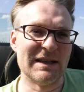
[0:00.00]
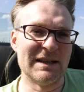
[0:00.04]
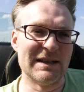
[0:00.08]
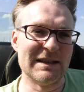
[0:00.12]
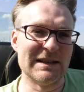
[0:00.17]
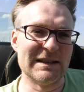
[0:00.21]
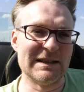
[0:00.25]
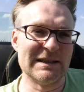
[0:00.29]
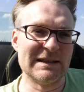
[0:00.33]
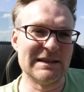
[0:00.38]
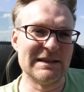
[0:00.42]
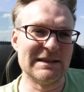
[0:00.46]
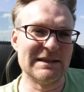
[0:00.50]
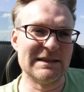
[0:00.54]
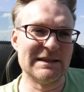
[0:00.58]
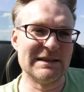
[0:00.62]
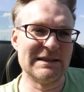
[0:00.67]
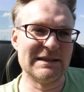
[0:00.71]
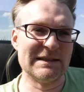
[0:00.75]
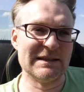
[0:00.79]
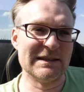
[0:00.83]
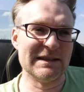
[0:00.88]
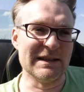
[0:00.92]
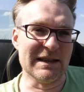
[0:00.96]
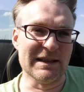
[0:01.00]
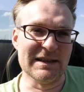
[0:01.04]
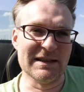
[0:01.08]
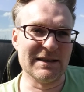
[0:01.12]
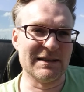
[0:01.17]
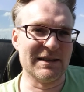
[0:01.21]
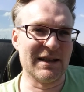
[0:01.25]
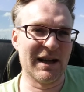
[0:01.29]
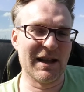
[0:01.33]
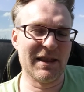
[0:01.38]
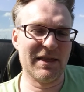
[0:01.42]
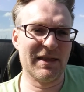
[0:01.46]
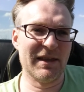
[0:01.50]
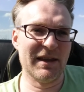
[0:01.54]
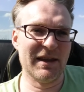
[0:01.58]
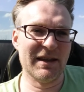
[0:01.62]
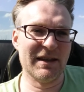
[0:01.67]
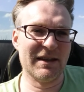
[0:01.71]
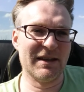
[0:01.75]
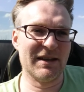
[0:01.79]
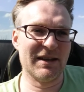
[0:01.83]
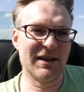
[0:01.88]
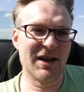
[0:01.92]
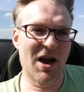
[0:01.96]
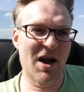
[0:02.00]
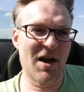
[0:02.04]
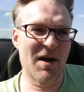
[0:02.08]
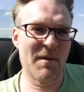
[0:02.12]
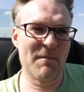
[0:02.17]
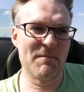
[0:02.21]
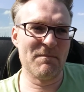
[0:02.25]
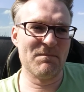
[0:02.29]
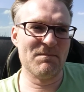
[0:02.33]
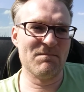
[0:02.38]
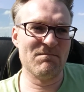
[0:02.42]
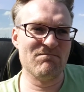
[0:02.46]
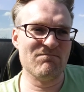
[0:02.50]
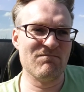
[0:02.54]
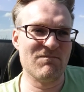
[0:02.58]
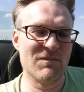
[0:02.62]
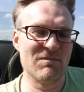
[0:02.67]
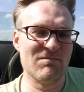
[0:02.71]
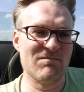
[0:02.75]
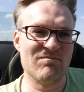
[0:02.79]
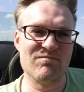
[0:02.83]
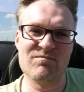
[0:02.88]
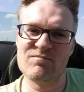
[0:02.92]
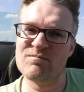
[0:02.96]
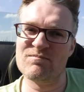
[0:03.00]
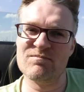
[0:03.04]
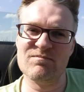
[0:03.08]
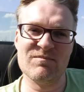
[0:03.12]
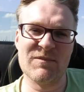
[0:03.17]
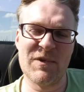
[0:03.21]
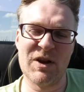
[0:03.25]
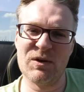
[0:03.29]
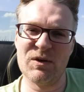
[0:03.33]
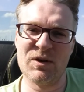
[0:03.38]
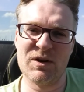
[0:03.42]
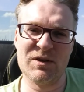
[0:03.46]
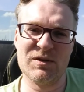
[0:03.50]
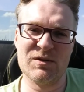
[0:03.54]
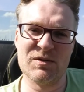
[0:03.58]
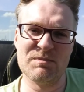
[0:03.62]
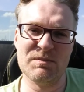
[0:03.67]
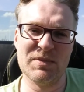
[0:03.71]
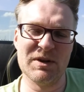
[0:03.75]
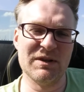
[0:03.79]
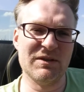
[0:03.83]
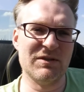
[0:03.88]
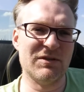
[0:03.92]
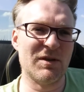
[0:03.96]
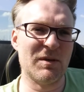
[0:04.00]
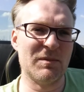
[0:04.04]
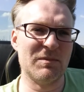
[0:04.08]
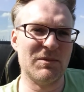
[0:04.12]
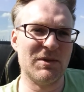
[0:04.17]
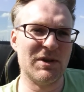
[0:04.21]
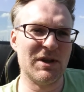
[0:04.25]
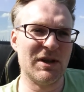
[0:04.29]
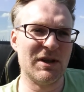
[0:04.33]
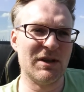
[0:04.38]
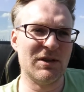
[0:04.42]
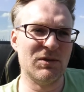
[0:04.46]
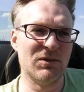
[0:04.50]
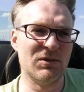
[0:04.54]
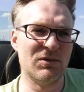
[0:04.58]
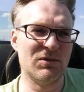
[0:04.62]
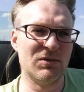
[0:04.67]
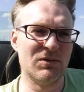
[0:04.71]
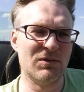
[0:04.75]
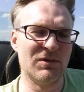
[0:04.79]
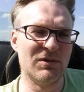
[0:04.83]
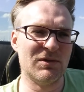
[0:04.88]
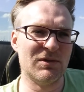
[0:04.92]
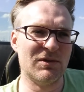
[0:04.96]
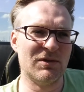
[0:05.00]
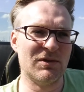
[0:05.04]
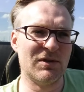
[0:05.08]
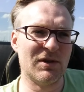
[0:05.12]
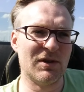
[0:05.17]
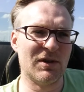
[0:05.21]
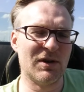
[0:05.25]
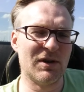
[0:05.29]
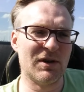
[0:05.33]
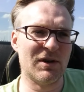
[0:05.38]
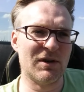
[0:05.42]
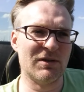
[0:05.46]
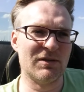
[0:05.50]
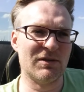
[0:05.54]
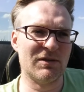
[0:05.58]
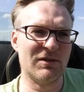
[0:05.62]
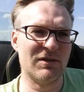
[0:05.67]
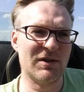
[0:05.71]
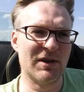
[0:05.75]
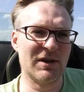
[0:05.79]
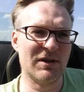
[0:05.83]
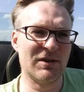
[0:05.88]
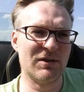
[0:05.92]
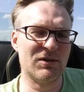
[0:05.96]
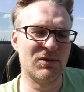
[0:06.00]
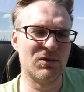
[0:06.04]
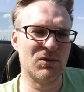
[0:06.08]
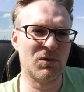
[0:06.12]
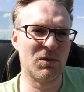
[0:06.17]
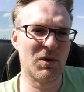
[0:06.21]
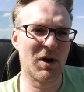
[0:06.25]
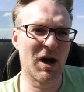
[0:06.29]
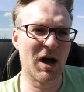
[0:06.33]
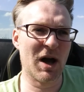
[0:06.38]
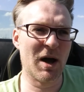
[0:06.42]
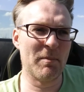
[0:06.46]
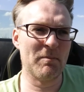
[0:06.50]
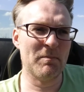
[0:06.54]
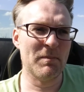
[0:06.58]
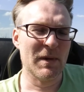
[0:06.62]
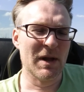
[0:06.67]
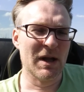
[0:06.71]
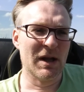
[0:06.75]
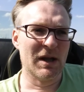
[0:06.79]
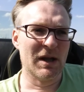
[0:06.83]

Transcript: I think in order to build something, you shouldn't stick to